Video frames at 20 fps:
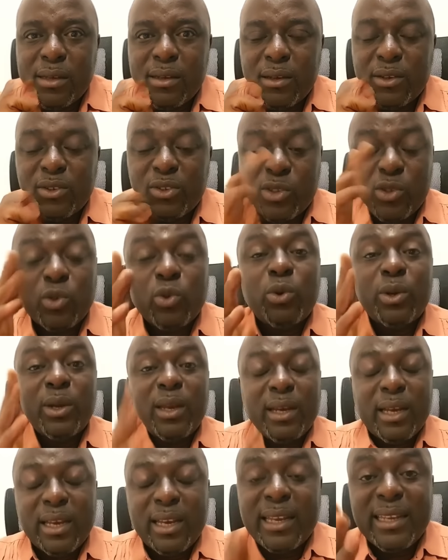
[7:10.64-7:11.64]
So
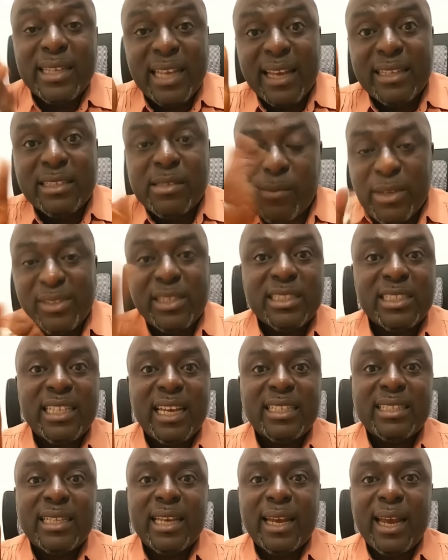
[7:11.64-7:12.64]
that means
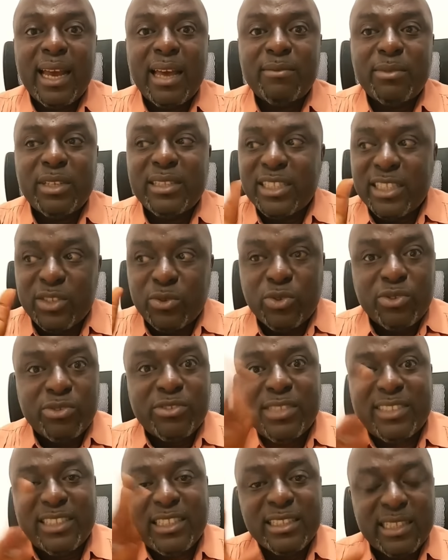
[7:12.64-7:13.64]
that everything we've
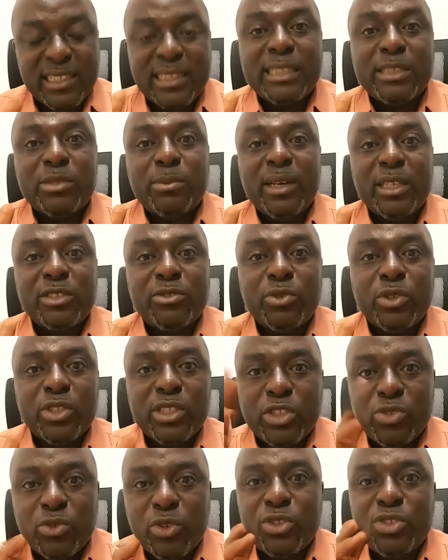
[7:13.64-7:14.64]
seen in these past few
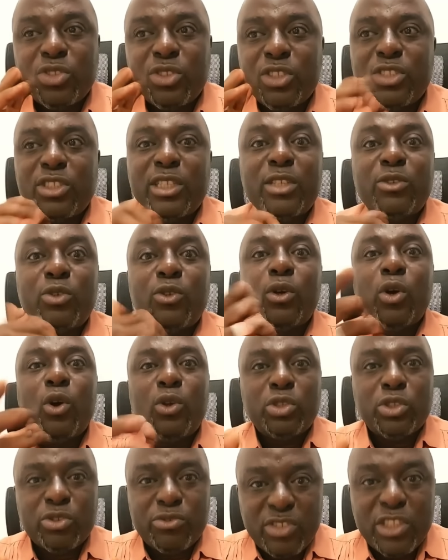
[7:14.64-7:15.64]
days was just the
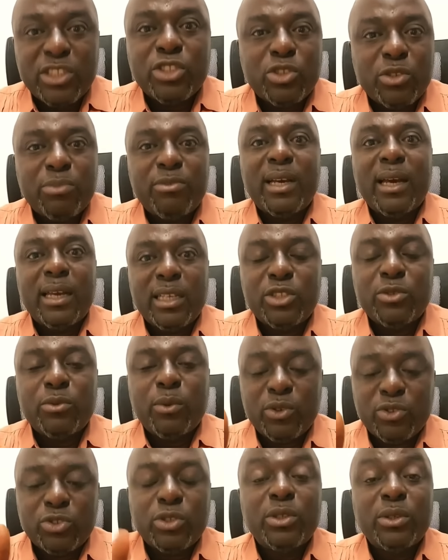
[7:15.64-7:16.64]
introductory phase of their
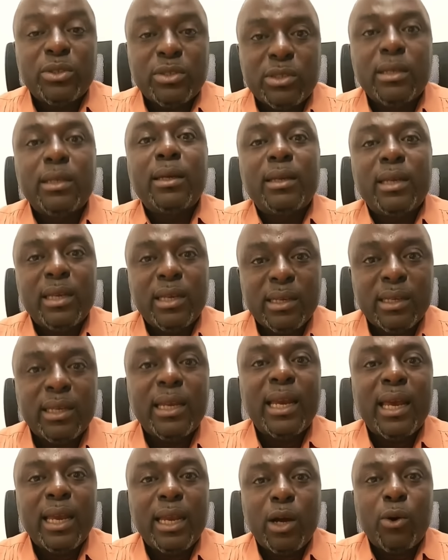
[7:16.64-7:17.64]
response.
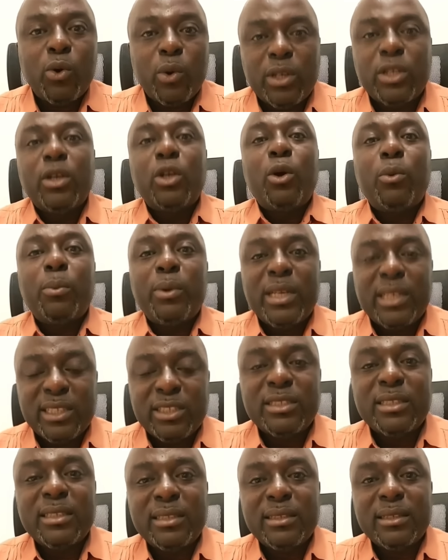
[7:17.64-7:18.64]
And what's coming is
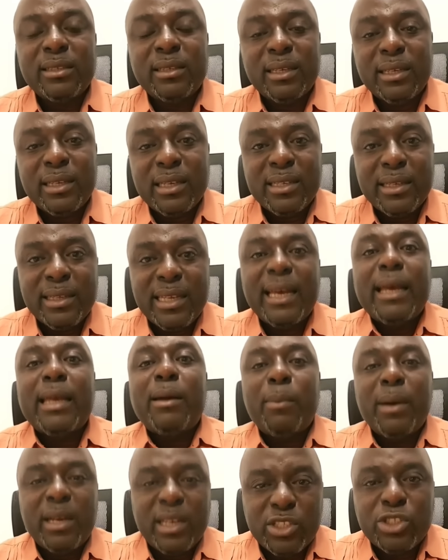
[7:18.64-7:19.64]

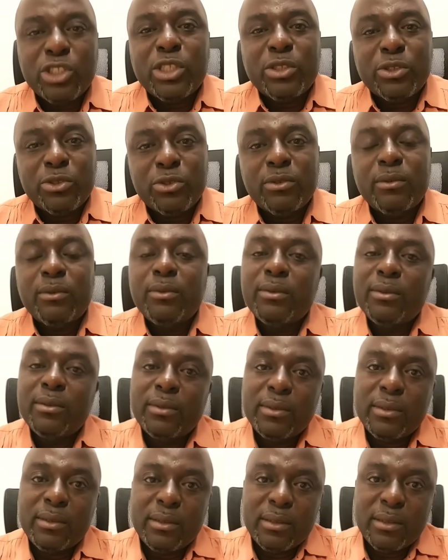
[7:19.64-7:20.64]
nightmarish.
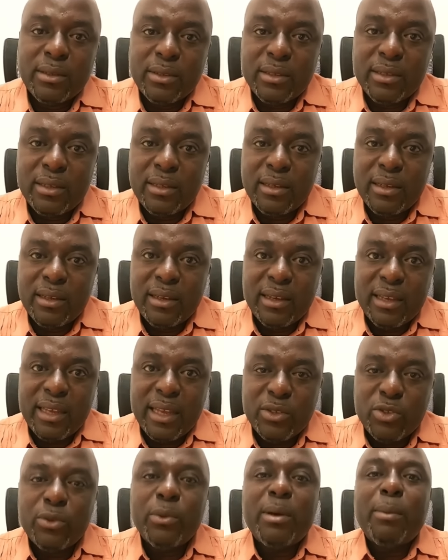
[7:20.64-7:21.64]

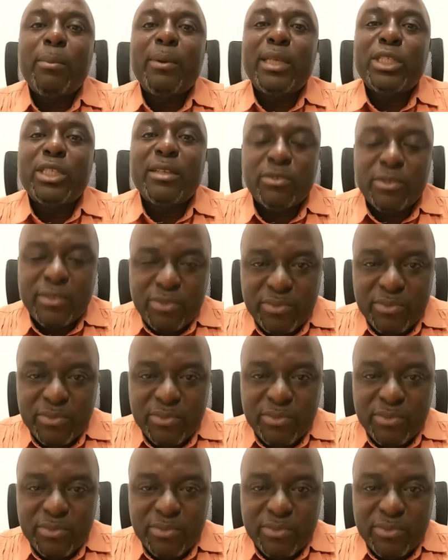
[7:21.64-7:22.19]
It will be pitiful.